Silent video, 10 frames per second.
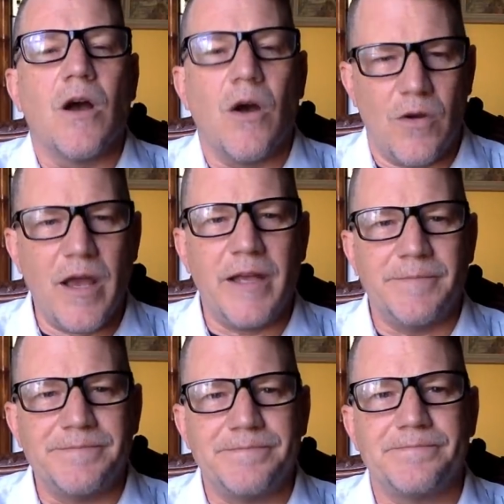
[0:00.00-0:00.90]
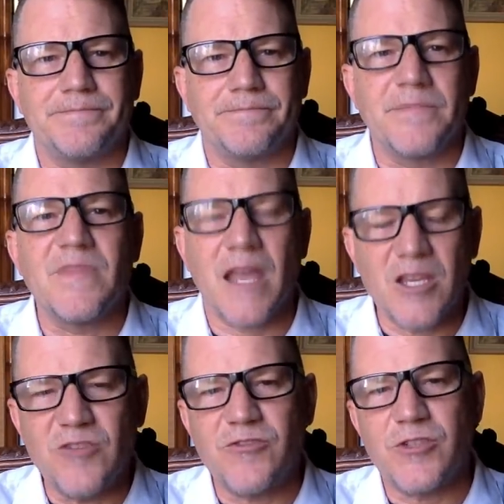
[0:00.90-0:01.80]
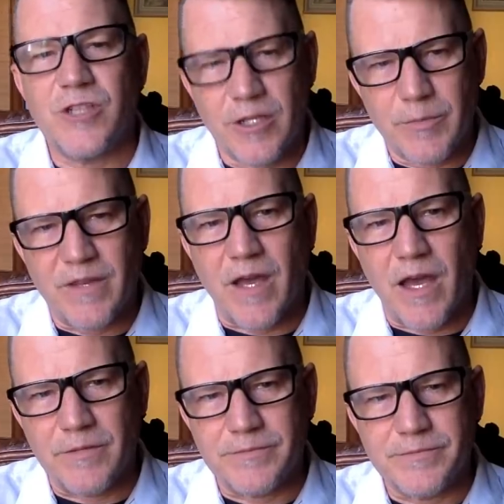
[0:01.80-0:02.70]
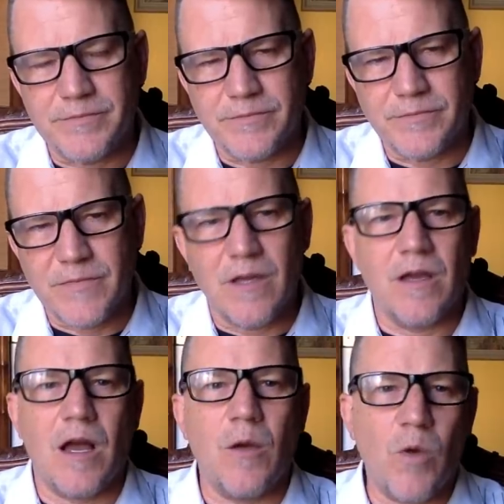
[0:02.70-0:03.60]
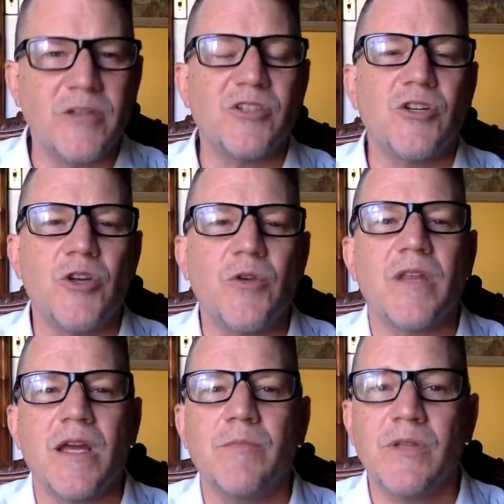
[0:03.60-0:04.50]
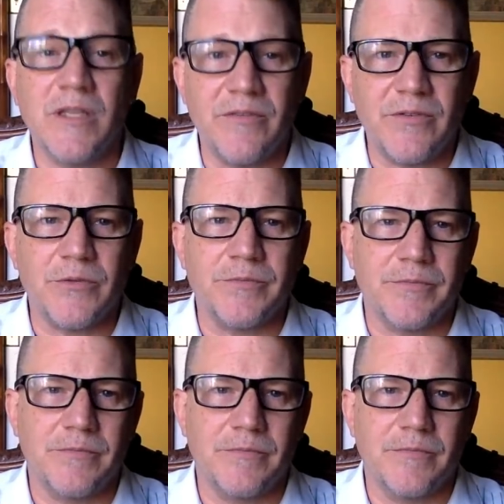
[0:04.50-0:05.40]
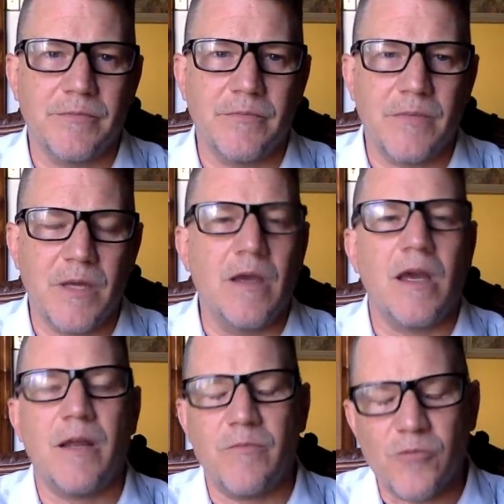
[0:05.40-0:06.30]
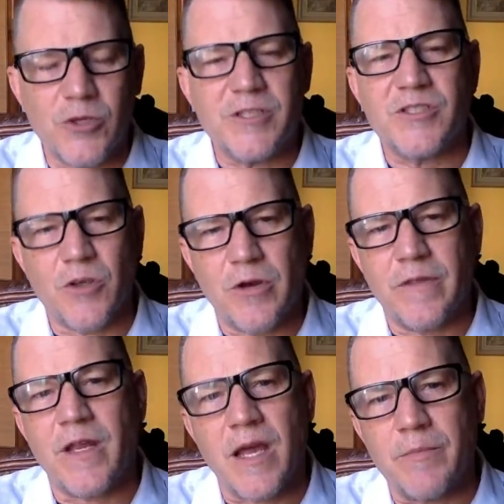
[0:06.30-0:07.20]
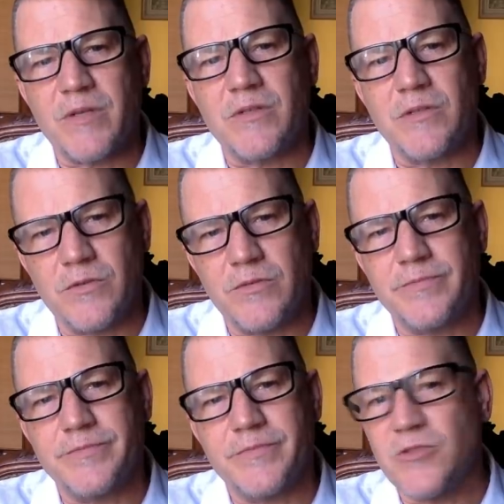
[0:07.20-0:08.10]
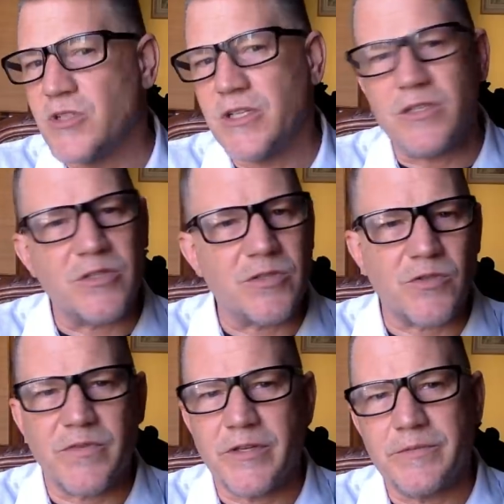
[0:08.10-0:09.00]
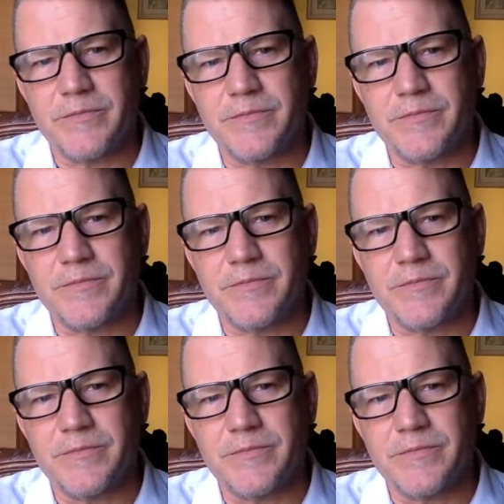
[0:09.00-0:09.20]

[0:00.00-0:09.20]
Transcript: All right. Thank you for telling me that. I want you to know that I believe you, and I'm really sorry that happened to you. You didn't deserve it.